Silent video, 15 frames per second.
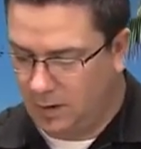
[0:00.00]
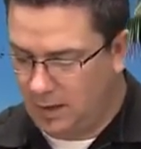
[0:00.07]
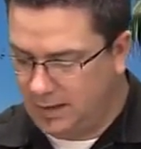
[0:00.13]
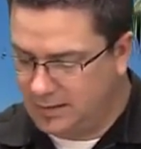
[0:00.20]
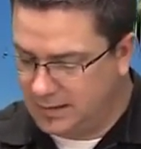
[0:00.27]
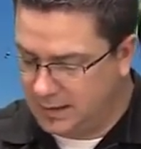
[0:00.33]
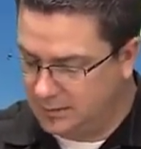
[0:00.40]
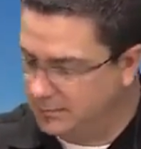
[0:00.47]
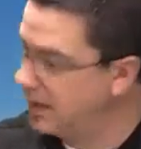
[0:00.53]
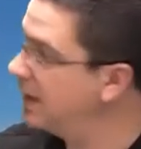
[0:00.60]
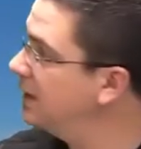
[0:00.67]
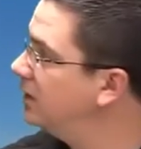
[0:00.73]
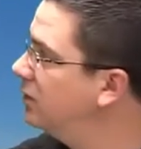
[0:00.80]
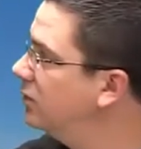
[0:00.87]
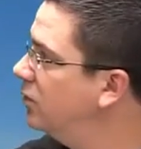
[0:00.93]
I take
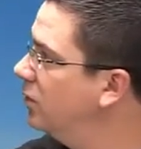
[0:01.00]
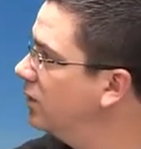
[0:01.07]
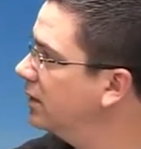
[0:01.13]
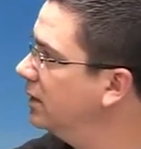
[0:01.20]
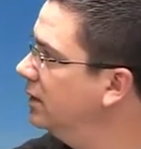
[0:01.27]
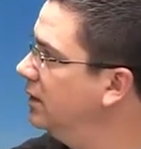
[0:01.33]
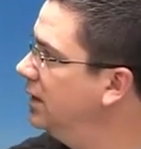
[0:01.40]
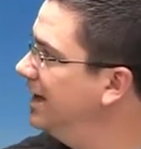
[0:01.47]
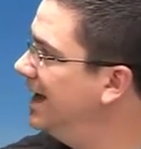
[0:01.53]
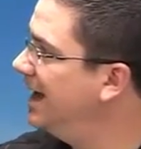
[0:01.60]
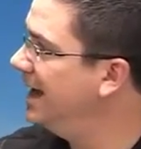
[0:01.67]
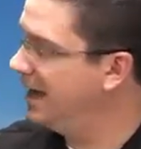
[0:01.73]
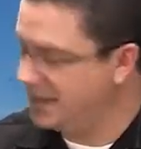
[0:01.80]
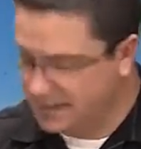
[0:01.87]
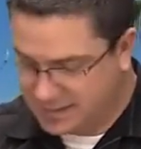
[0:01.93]
my cork,
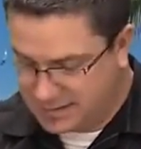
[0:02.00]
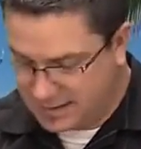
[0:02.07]
I hang it